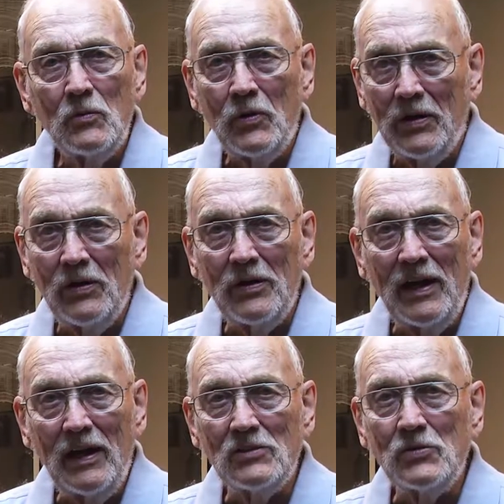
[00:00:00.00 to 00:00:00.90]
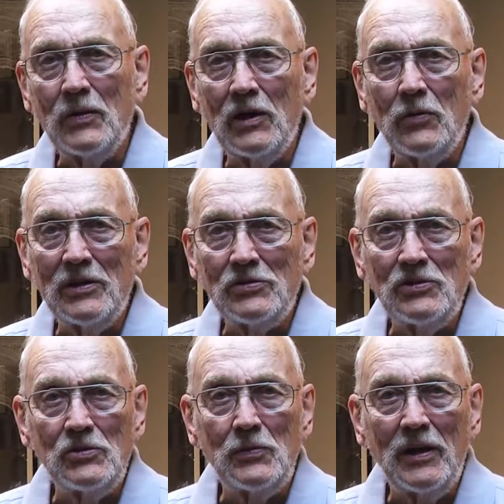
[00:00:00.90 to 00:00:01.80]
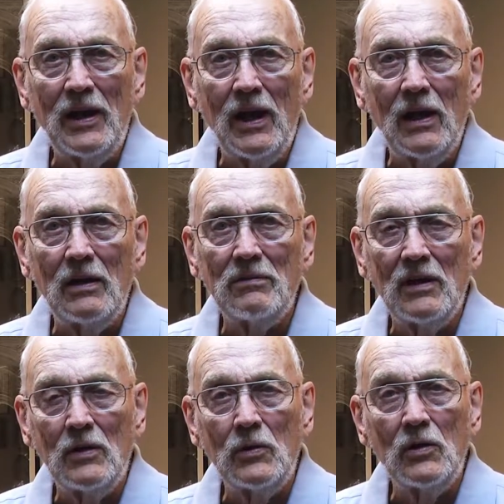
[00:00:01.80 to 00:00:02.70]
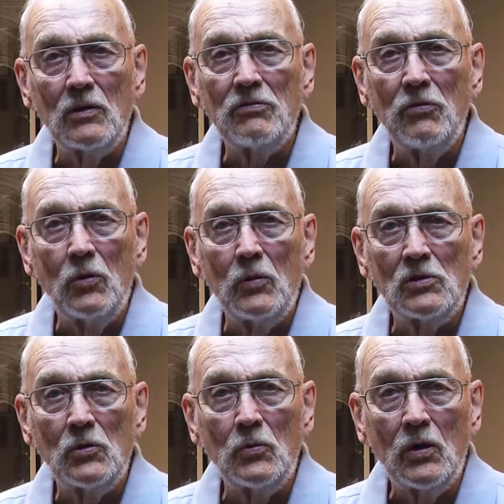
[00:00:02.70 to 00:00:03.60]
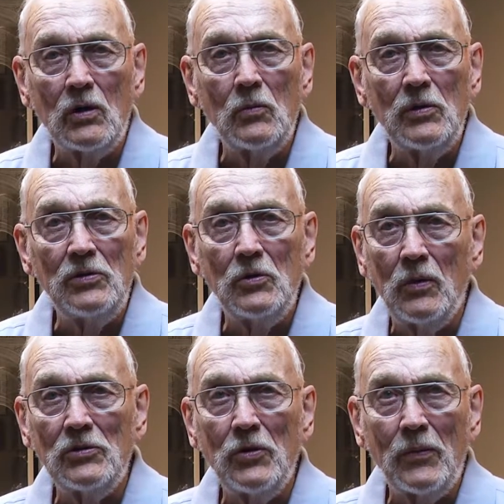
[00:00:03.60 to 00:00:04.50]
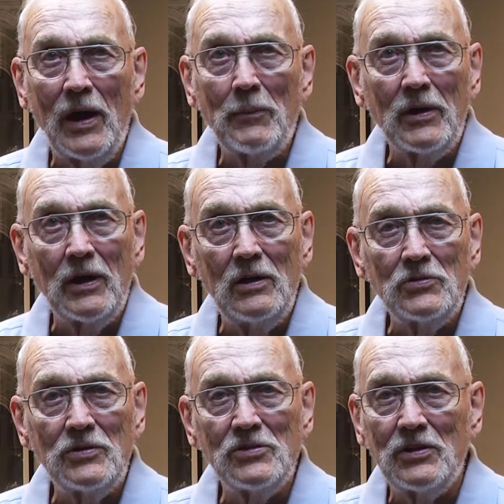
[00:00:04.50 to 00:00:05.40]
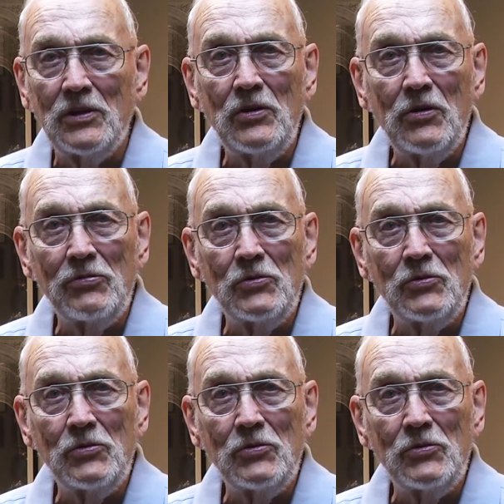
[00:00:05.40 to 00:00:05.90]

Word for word: We're here to answer any questions you may have, and we look forward to working with you on your applications in the near